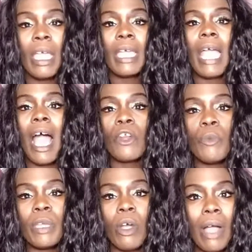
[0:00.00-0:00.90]
And how do
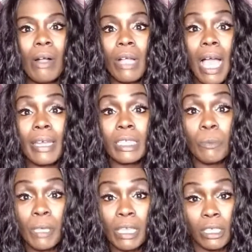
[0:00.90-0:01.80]
we know how God is
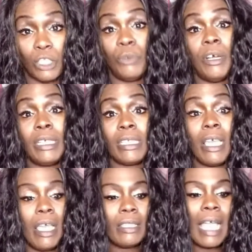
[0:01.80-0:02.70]
speaking to us?
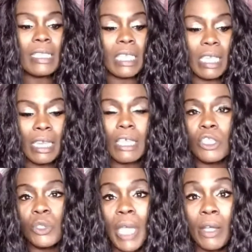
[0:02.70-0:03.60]
That's getting
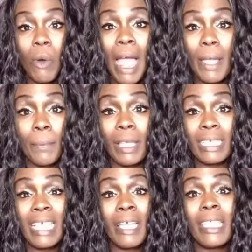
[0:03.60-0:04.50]
into that quiet
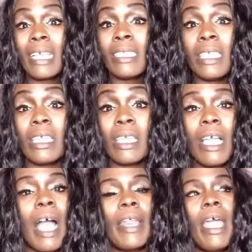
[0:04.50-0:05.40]
place. That's seeking
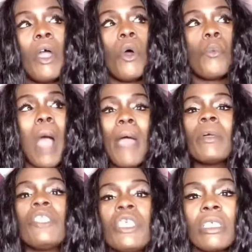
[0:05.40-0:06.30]
God. Why
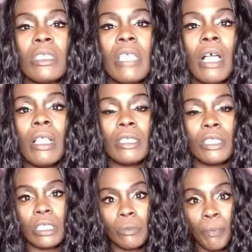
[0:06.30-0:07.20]
would Jesus tell us
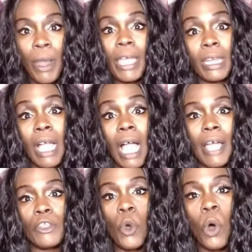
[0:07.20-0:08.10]
to pray to
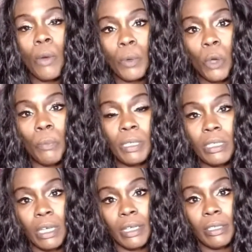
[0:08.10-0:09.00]
God, your will be
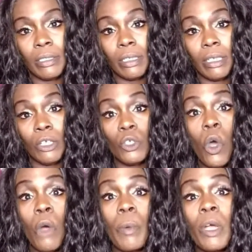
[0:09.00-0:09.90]
done?
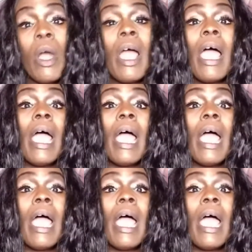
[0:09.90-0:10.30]
Your will.